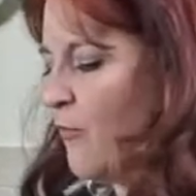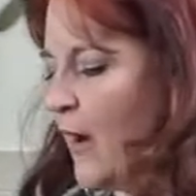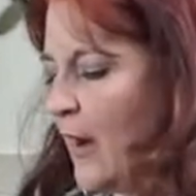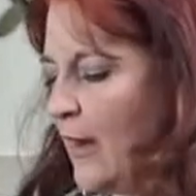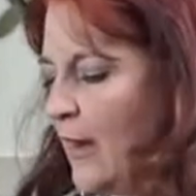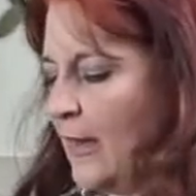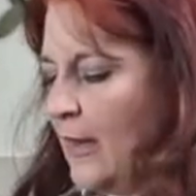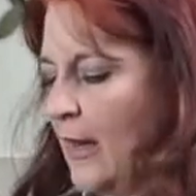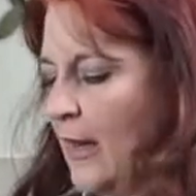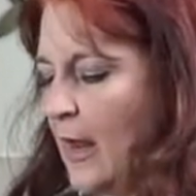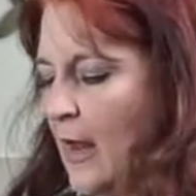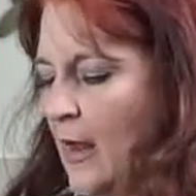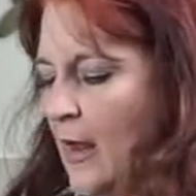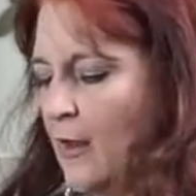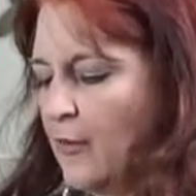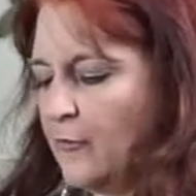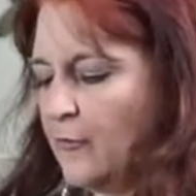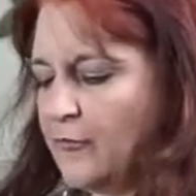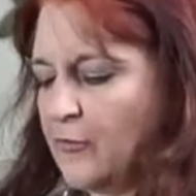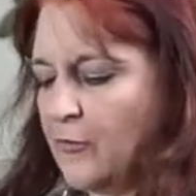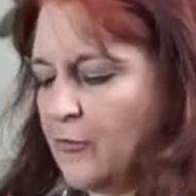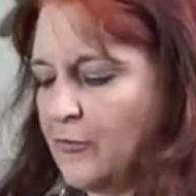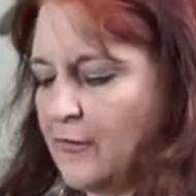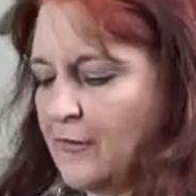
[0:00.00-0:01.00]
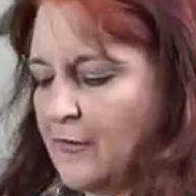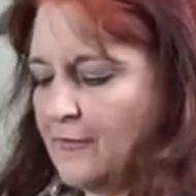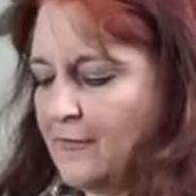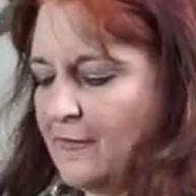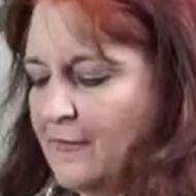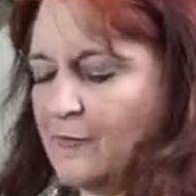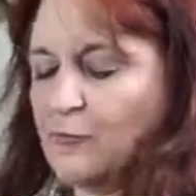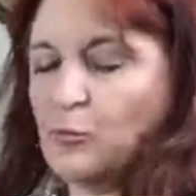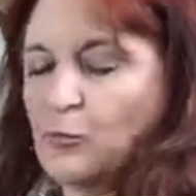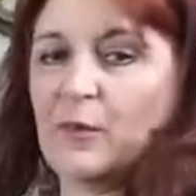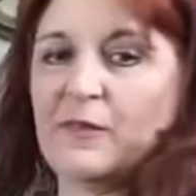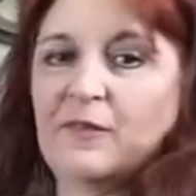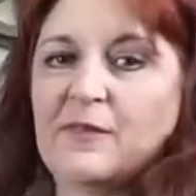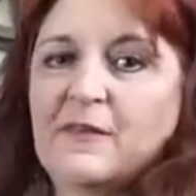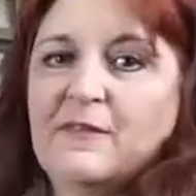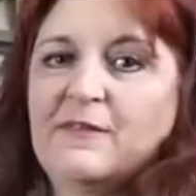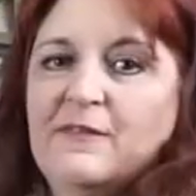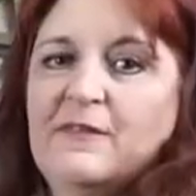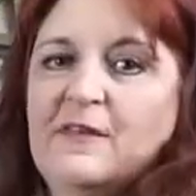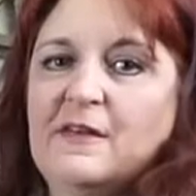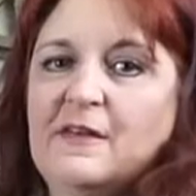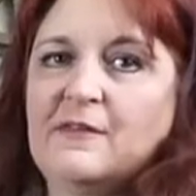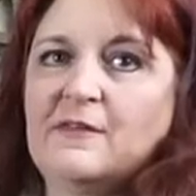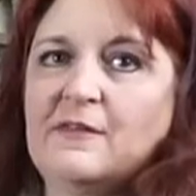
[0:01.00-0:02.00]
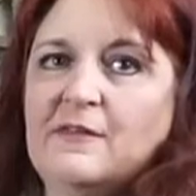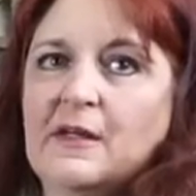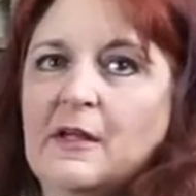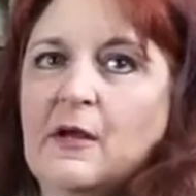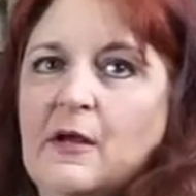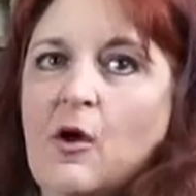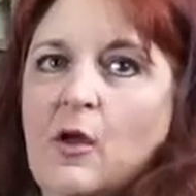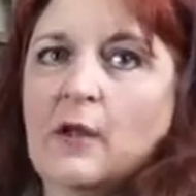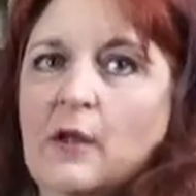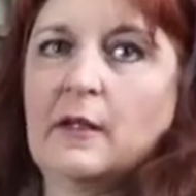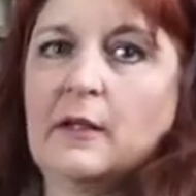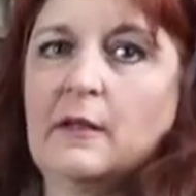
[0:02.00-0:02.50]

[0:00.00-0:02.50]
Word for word: right, so this is with the seasoning on